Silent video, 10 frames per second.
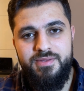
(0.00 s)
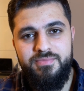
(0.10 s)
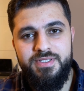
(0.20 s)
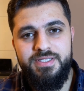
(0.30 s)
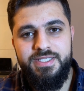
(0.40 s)

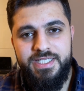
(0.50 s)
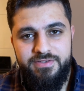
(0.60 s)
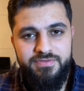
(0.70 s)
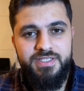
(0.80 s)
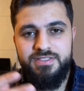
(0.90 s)
But
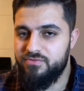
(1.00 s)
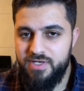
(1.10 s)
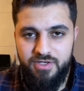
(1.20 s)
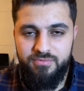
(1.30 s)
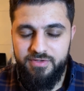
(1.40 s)
leave this
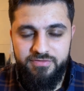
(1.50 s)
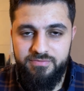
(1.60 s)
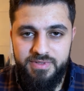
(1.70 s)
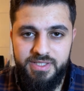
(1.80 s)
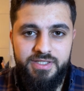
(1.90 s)
realm of
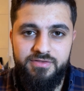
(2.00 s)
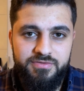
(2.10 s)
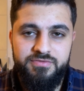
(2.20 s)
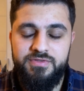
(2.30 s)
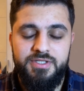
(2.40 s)

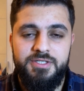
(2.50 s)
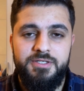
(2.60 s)
belief.